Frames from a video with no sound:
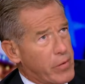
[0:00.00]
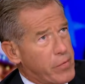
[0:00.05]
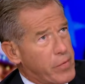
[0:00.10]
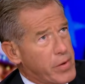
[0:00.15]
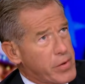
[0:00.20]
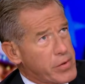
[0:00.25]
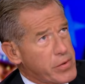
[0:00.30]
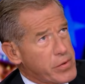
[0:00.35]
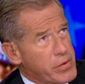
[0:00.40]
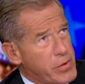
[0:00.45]

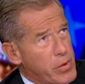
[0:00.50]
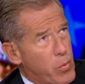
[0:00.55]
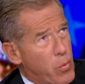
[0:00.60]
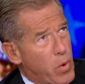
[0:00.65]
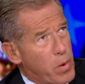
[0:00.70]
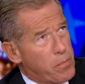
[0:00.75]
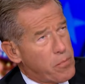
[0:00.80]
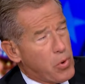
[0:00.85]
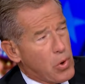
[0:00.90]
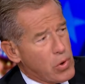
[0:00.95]
officials who
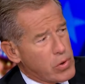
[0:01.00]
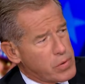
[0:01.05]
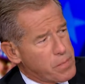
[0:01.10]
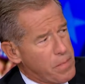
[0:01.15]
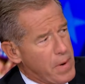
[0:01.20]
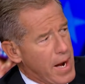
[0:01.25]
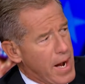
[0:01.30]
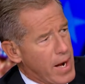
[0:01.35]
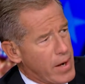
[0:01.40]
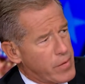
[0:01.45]
would push
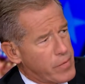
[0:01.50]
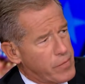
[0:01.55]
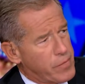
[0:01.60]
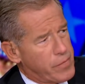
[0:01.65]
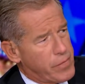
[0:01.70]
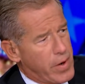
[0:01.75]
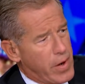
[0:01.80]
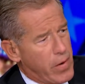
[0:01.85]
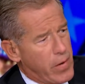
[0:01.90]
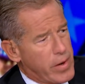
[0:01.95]
back
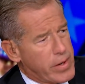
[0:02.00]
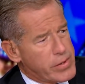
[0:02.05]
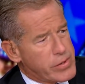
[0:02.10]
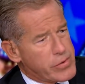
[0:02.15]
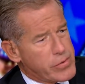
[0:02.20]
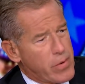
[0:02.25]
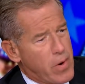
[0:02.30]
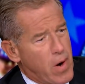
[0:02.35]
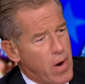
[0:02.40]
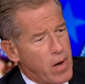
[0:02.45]
very
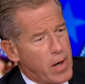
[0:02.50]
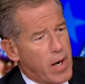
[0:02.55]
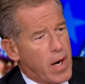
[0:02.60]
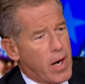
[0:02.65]
strong